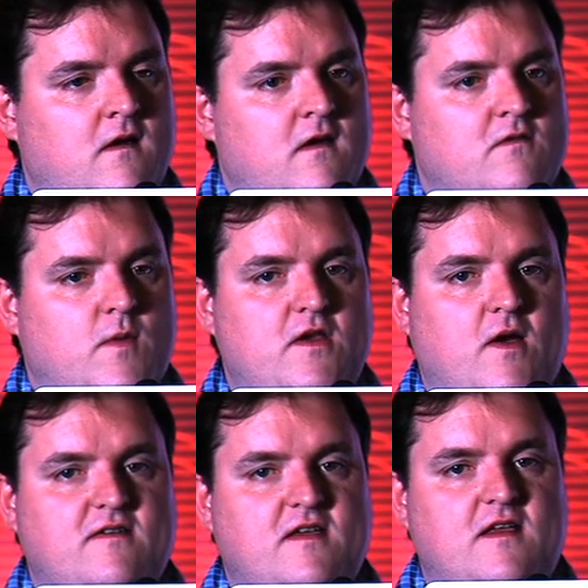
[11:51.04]
So when you
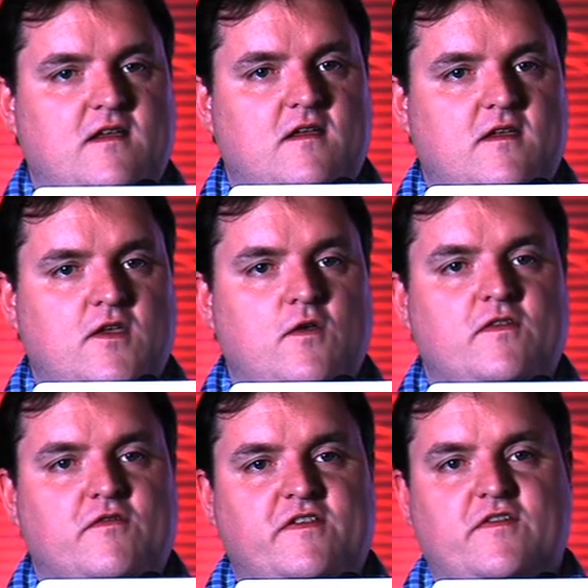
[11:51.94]
actually use
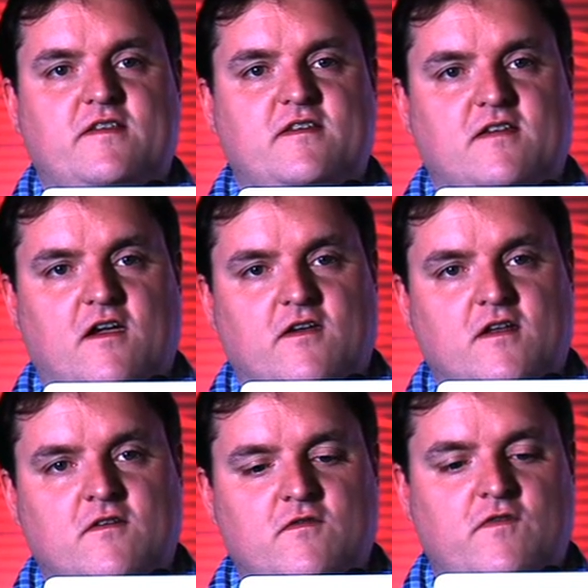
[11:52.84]
a restricted
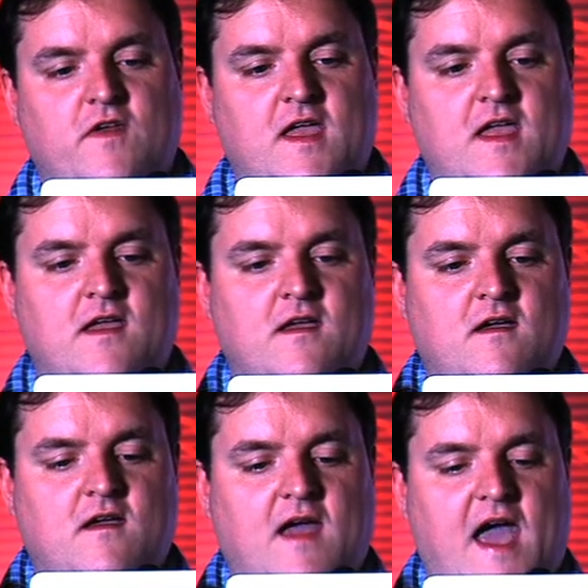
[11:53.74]
token, the
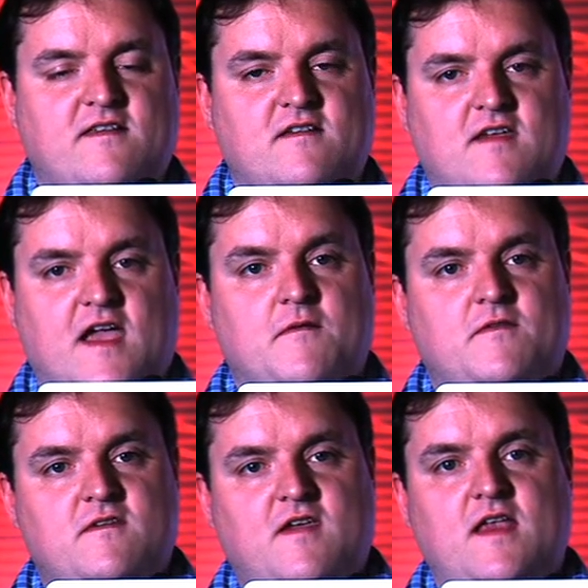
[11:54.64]
access check
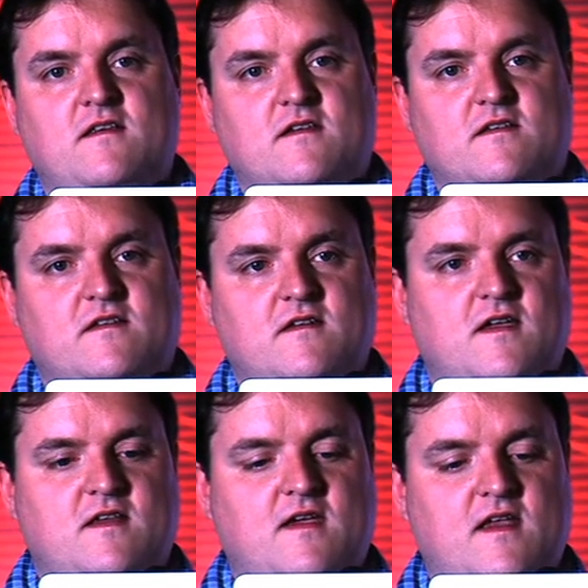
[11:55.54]
changes.
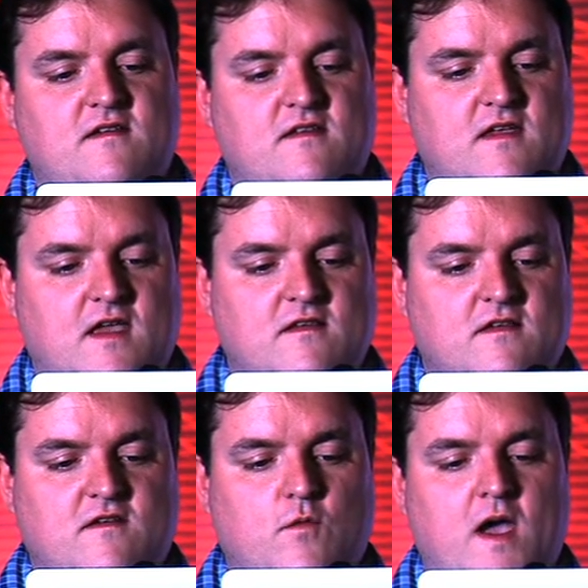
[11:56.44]
It changes in
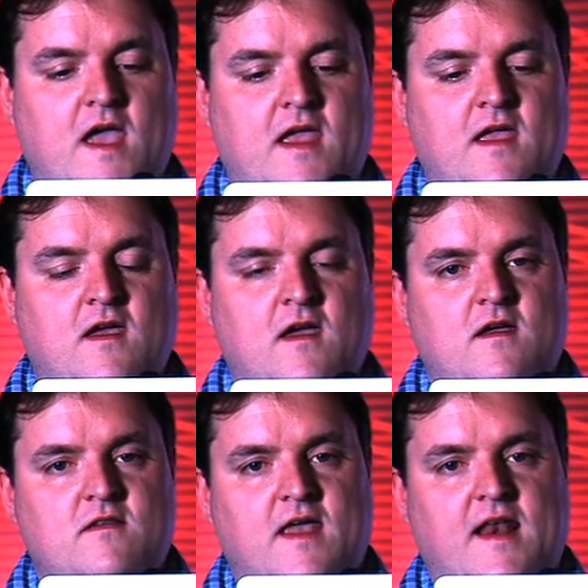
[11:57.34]
such a way
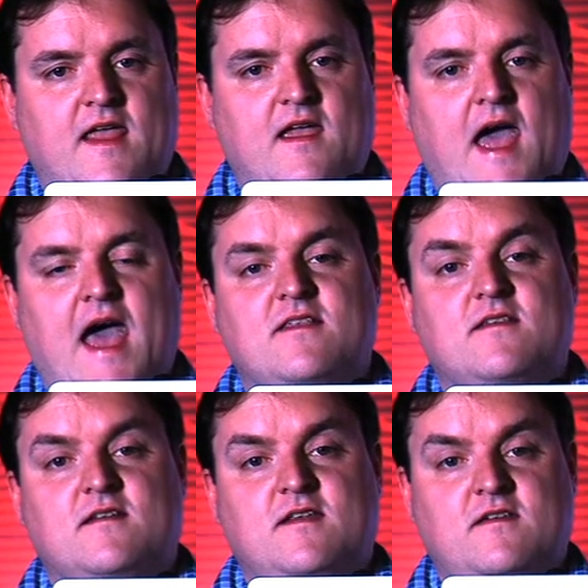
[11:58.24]
that it adds
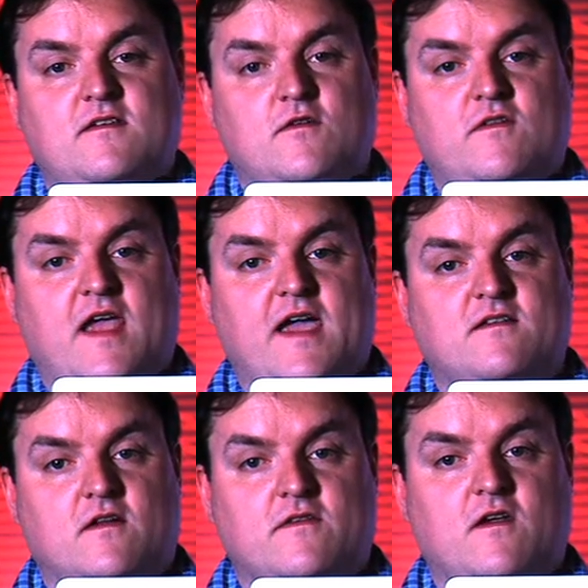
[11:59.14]
additional checks
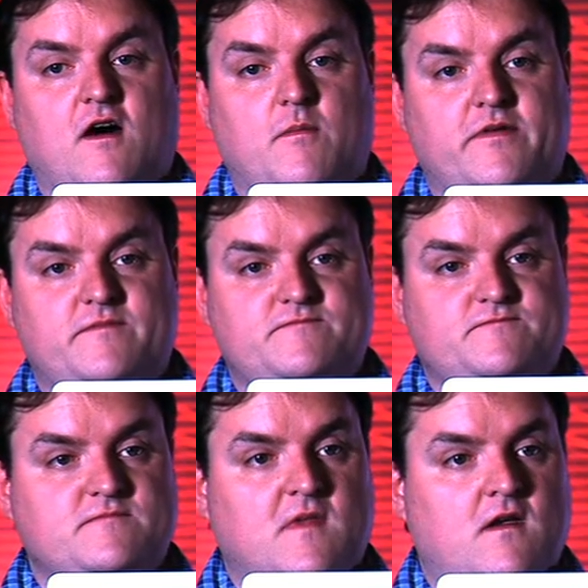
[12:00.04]
on top.
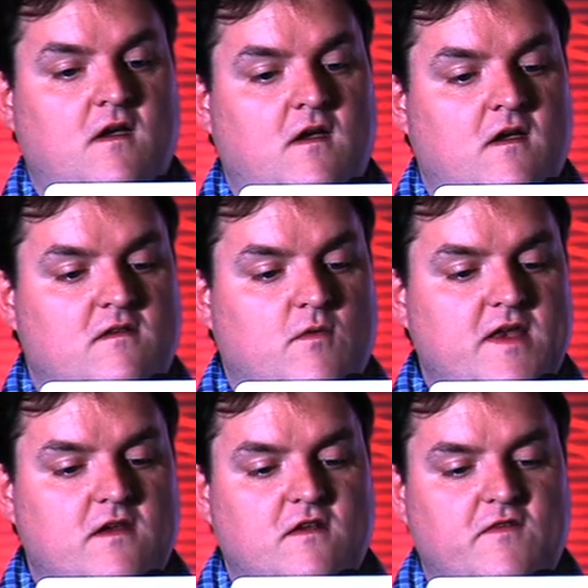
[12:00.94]
So when
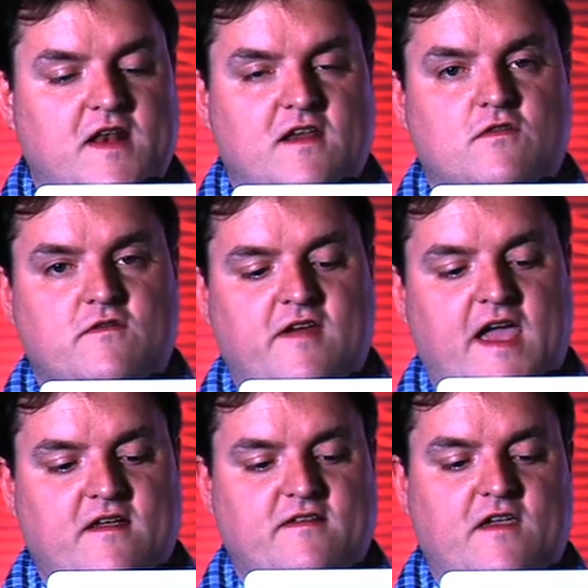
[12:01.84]
you do the initial
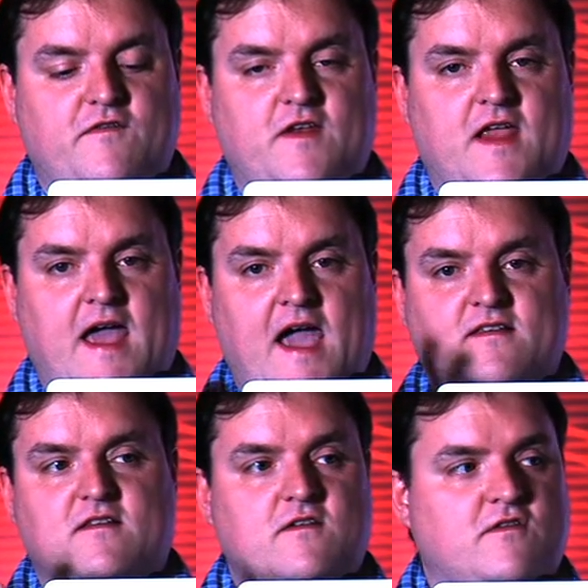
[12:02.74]
check, say for the
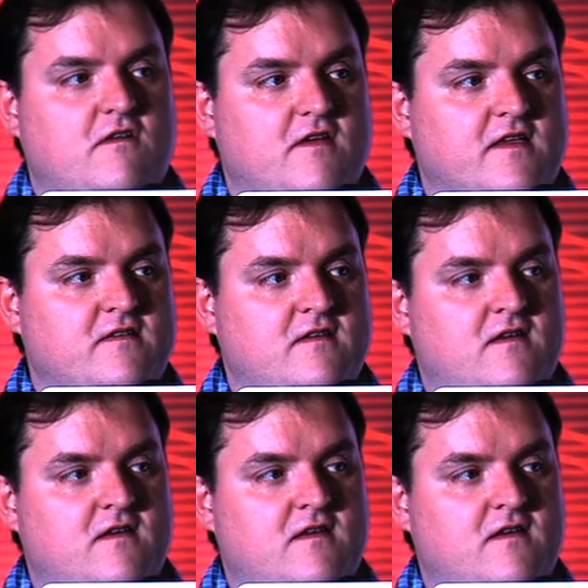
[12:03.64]
access control list,